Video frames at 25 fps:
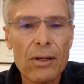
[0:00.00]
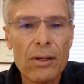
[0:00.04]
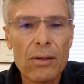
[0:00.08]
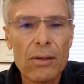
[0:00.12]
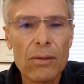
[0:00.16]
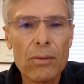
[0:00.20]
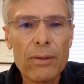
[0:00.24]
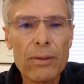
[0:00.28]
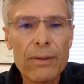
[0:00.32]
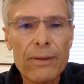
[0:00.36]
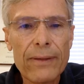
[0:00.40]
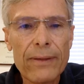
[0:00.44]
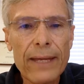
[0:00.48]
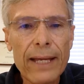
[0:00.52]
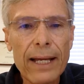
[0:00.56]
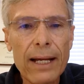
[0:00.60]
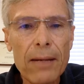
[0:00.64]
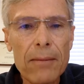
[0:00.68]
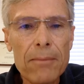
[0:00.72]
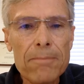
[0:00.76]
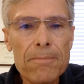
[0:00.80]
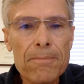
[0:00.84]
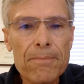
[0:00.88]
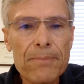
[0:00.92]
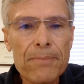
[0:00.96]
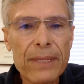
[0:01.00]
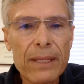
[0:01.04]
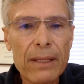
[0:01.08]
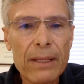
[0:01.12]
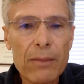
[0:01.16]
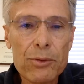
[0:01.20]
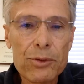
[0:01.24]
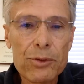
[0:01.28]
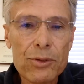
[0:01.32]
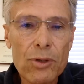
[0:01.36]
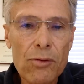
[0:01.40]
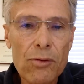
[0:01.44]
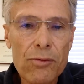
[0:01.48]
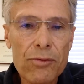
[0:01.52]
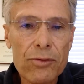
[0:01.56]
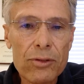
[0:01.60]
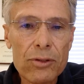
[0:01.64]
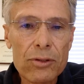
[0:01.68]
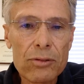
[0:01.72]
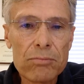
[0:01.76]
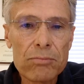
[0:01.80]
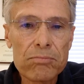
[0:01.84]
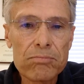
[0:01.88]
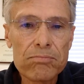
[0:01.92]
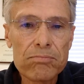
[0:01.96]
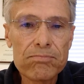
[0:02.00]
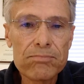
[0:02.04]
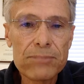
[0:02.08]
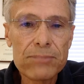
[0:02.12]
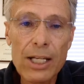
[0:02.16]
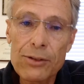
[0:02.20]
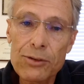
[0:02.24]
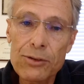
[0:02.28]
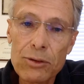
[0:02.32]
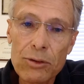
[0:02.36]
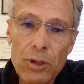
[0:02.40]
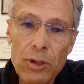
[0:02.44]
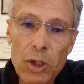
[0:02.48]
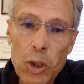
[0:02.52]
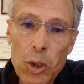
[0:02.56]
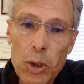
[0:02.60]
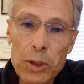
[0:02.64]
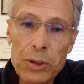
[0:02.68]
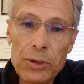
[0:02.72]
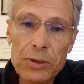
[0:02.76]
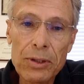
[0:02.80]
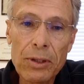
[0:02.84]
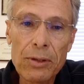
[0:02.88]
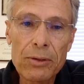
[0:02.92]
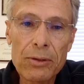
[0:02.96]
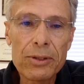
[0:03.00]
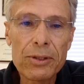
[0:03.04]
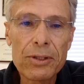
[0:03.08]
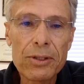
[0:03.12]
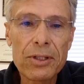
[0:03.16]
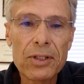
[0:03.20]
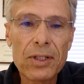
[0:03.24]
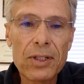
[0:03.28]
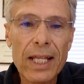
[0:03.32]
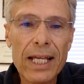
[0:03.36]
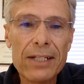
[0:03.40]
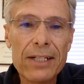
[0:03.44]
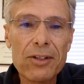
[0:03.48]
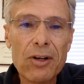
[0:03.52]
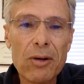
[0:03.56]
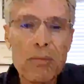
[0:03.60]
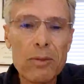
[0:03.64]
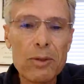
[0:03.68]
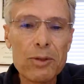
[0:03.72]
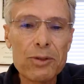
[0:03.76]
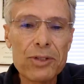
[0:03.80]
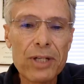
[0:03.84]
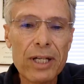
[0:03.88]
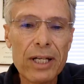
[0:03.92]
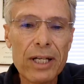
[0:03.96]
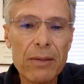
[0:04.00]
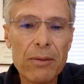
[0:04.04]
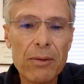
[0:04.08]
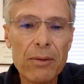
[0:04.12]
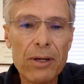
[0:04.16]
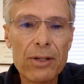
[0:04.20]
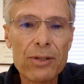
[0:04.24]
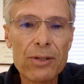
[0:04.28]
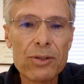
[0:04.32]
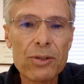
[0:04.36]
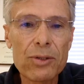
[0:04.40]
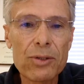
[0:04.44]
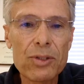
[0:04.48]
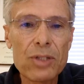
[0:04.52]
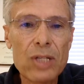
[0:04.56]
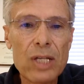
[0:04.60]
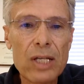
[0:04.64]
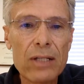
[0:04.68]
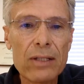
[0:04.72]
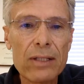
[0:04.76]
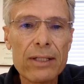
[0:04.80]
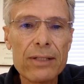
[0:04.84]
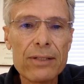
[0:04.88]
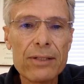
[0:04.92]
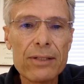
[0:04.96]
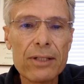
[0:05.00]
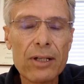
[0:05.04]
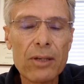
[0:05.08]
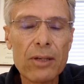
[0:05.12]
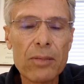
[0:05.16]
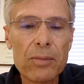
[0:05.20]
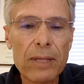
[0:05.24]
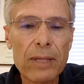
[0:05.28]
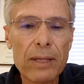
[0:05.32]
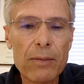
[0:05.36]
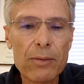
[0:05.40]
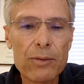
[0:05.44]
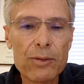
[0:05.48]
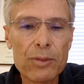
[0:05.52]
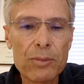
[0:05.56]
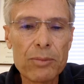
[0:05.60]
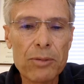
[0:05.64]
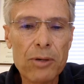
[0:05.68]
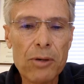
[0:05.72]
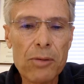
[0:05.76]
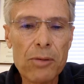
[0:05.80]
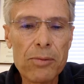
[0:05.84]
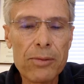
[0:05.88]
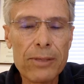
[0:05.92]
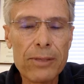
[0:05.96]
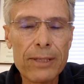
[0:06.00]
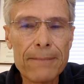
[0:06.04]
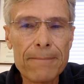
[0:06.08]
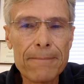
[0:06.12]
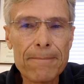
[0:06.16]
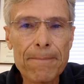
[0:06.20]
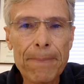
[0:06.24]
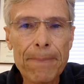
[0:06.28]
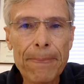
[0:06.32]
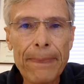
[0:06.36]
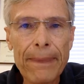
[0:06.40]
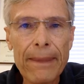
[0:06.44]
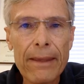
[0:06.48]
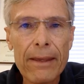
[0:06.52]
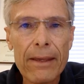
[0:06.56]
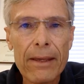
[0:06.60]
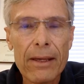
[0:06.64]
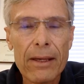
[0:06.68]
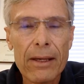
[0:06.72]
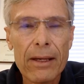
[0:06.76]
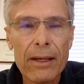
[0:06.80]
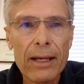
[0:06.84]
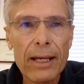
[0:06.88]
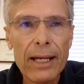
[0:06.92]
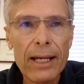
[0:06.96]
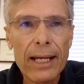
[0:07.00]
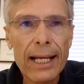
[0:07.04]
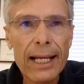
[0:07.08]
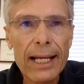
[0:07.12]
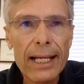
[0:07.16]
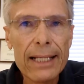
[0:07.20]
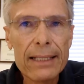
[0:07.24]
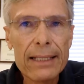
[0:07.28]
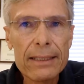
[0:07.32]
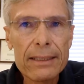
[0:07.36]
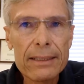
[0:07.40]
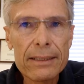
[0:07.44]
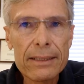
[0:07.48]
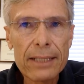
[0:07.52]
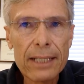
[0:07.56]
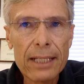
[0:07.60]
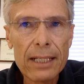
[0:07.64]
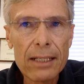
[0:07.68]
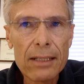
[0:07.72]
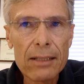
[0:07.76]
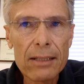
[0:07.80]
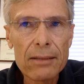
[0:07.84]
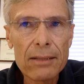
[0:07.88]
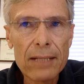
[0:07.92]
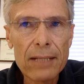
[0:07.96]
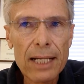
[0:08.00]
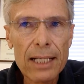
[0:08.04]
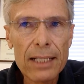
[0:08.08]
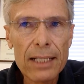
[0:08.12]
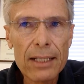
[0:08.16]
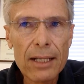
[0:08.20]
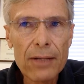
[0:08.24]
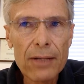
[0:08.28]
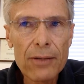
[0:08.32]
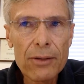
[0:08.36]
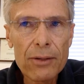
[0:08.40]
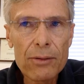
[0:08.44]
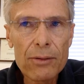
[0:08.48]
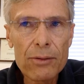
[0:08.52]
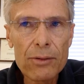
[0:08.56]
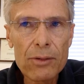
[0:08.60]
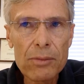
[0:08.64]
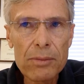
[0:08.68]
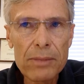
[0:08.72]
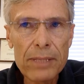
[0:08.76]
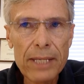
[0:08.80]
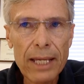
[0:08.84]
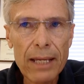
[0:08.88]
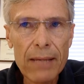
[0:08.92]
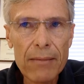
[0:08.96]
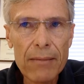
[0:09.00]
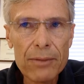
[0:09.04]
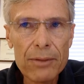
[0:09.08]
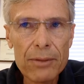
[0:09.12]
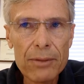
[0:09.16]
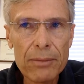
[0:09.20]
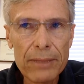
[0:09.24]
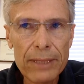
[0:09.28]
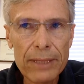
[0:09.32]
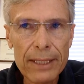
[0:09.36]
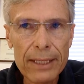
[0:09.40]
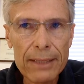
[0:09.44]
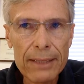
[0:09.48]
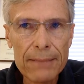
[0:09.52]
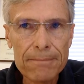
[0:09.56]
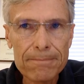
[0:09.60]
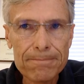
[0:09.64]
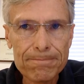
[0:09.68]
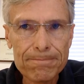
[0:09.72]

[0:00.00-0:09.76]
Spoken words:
with them. That was over desert, of course, so you could land almost anywhere. So a single engine airplane was appropriate. And another group came to me